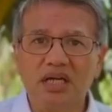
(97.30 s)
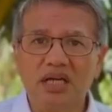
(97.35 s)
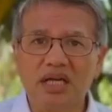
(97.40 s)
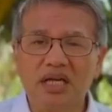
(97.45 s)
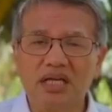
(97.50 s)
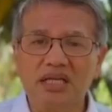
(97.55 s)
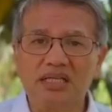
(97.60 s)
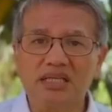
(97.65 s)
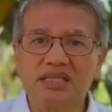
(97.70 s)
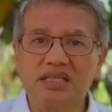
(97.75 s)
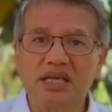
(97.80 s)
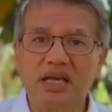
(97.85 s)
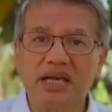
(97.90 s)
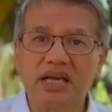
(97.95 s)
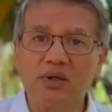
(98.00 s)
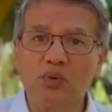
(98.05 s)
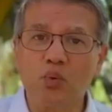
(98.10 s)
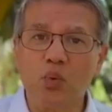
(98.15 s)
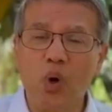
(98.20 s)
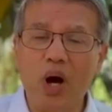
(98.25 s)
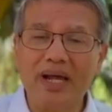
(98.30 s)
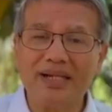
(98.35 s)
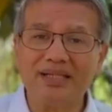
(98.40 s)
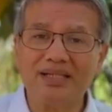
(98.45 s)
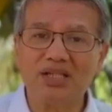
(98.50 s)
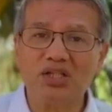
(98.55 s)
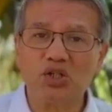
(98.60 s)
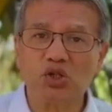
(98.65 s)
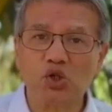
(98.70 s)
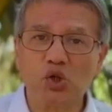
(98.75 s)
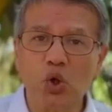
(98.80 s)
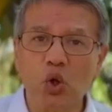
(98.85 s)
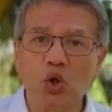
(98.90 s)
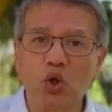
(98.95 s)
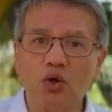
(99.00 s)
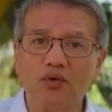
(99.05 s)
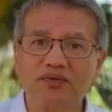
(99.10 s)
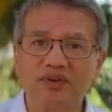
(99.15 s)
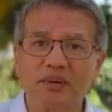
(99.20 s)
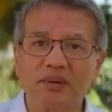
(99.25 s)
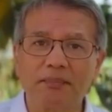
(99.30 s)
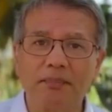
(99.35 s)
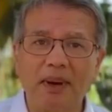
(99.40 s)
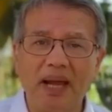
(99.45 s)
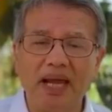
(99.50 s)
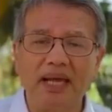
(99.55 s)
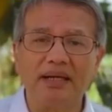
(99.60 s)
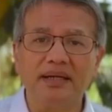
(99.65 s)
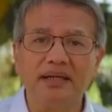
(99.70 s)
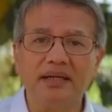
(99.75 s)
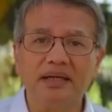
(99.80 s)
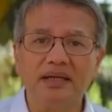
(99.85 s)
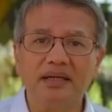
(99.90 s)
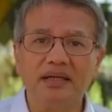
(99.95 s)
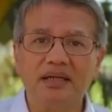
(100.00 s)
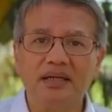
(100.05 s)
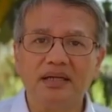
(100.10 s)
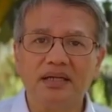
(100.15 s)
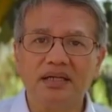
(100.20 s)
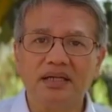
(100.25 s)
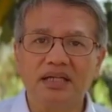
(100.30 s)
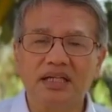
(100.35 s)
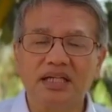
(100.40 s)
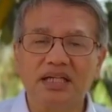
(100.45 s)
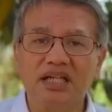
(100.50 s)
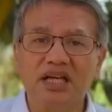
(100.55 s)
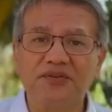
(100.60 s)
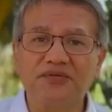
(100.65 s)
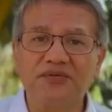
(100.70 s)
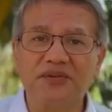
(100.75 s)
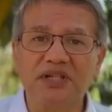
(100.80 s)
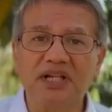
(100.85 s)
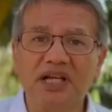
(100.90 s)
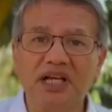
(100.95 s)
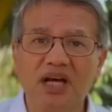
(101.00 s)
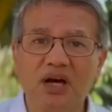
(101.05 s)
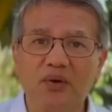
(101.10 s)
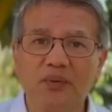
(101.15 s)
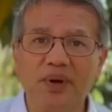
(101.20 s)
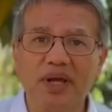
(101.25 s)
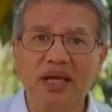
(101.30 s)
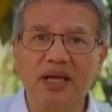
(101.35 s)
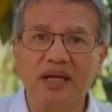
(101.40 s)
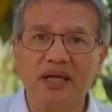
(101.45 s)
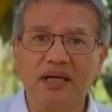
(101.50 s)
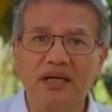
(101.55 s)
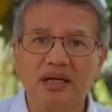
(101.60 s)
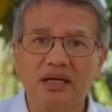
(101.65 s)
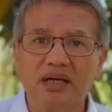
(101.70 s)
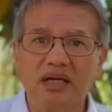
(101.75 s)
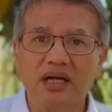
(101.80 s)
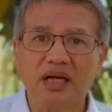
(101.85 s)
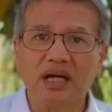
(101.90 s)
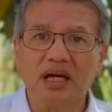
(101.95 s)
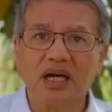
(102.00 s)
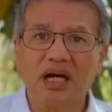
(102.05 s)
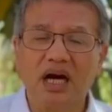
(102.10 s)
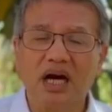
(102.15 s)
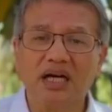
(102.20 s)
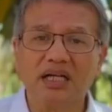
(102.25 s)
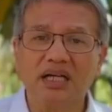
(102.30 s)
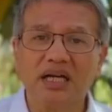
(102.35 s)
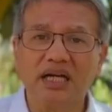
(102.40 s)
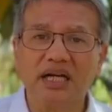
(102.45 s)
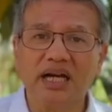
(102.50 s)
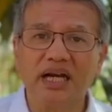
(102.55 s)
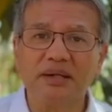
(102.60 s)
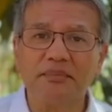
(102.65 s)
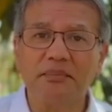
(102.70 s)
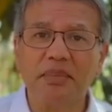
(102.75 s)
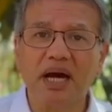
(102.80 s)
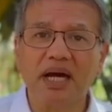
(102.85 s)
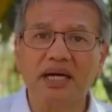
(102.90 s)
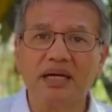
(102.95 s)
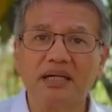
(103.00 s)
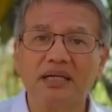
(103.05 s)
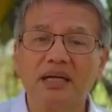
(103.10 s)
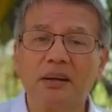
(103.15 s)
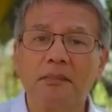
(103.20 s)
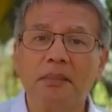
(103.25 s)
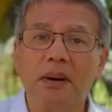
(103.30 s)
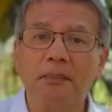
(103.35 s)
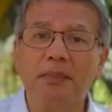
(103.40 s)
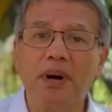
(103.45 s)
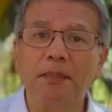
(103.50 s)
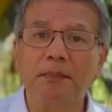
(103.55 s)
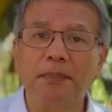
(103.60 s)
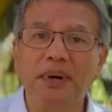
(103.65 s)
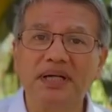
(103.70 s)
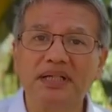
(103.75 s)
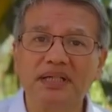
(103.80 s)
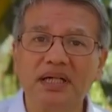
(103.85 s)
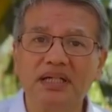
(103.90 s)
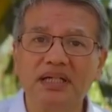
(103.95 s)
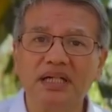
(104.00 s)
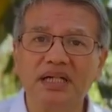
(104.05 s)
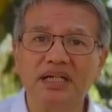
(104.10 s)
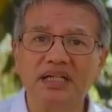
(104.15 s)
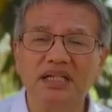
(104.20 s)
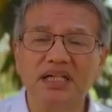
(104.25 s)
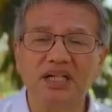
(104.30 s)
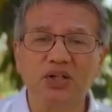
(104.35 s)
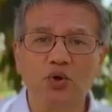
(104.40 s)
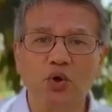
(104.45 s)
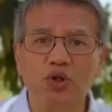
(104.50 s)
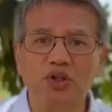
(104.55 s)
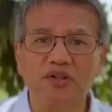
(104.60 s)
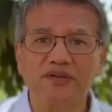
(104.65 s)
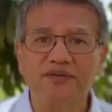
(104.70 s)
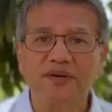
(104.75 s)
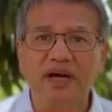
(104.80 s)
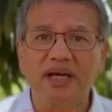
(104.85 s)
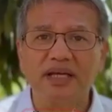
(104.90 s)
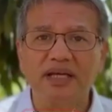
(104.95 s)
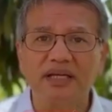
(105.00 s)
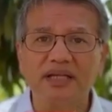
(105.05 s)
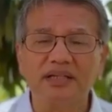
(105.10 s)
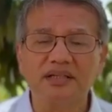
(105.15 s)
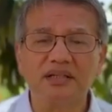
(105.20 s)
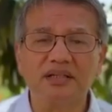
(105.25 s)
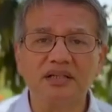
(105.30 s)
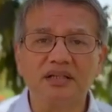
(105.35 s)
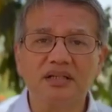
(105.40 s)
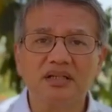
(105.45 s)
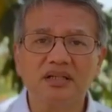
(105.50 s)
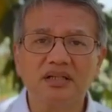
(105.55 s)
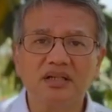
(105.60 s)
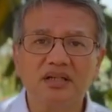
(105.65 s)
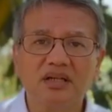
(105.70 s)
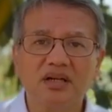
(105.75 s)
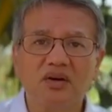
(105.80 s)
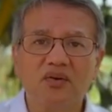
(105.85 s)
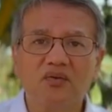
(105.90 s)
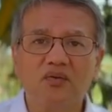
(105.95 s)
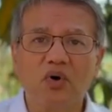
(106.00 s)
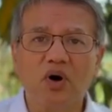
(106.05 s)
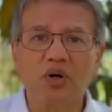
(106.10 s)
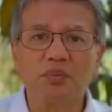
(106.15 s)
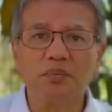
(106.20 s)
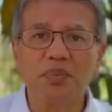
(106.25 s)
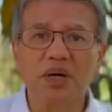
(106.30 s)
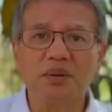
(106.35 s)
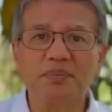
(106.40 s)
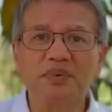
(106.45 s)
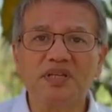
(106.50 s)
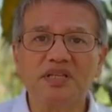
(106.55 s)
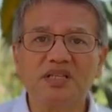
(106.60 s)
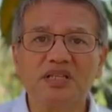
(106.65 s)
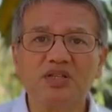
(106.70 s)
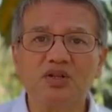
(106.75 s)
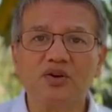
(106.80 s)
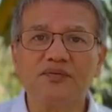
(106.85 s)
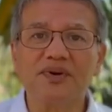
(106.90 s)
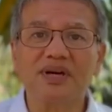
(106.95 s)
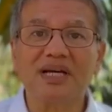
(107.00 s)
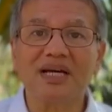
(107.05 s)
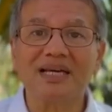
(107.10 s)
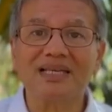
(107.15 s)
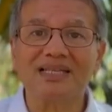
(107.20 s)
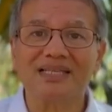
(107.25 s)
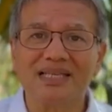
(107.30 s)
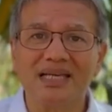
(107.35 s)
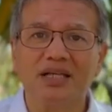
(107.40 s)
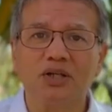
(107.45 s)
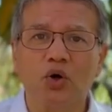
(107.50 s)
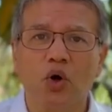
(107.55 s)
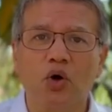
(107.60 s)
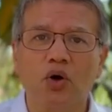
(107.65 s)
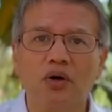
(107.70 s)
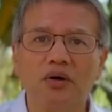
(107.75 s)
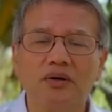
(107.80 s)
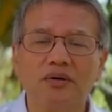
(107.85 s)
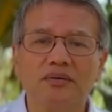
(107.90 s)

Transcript: is in one stroke of the pen gifting away CADA land by purportedly denotifying it for purposes of a casino.